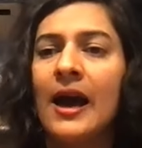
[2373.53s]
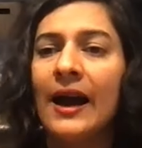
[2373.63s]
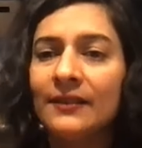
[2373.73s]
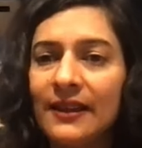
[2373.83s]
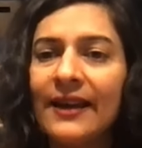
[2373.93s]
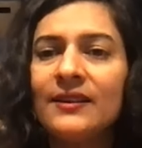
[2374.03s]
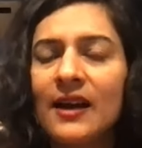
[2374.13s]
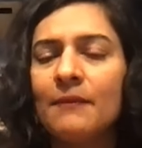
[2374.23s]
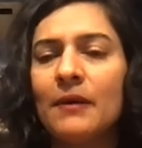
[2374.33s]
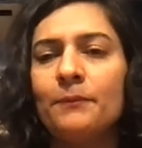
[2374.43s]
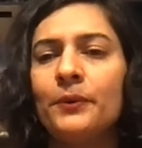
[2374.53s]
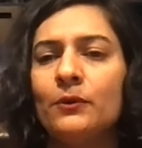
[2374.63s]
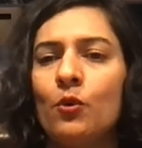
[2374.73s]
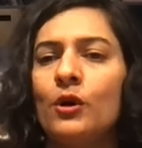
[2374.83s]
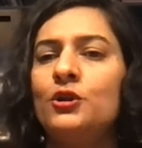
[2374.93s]
and then come up with
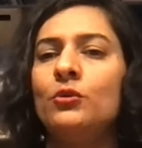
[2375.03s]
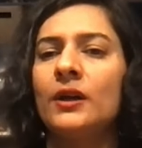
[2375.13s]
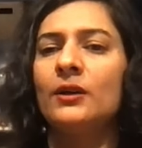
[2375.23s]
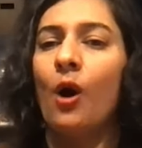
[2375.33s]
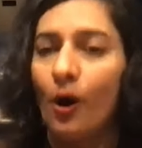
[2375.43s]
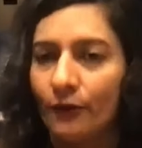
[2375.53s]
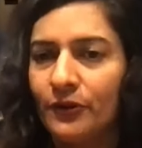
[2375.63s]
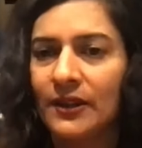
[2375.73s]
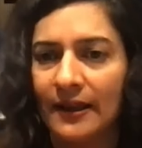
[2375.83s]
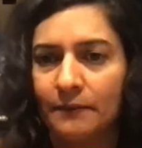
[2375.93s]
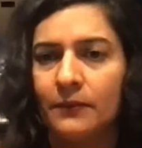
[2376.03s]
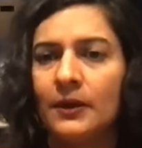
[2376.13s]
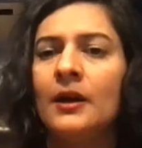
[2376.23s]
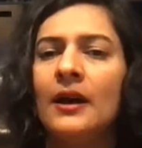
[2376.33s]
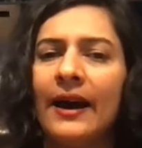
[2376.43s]
what you can offer them
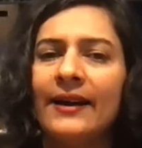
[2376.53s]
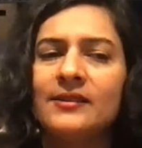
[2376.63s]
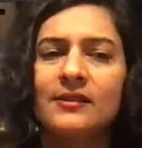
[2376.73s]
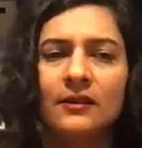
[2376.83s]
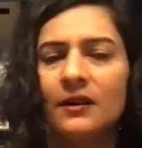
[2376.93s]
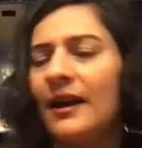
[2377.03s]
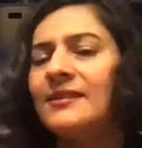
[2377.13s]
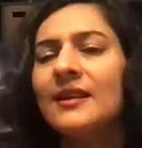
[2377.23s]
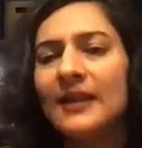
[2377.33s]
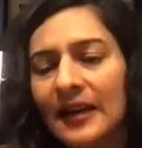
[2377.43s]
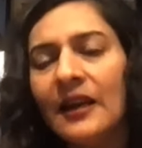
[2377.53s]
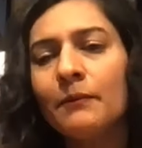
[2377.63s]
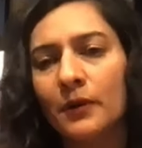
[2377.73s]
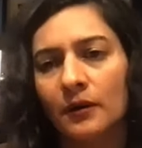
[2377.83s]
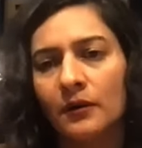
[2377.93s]
as a, as an
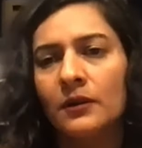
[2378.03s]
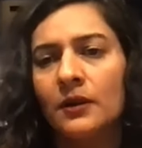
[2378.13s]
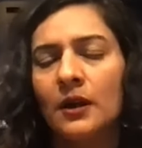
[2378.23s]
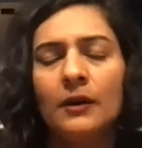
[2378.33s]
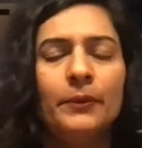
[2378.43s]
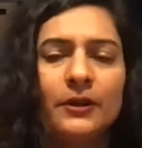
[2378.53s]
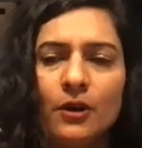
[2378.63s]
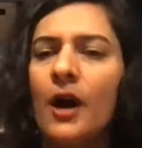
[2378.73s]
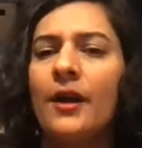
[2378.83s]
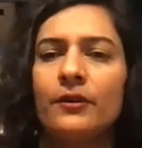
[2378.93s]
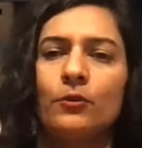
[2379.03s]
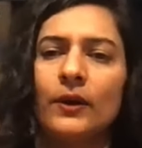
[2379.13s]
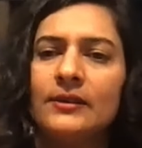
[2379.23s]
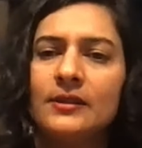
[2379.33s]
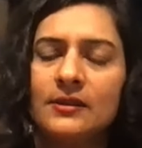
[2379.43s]
enabler but not
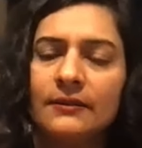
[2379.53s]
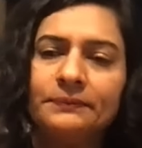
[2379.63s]
otherwise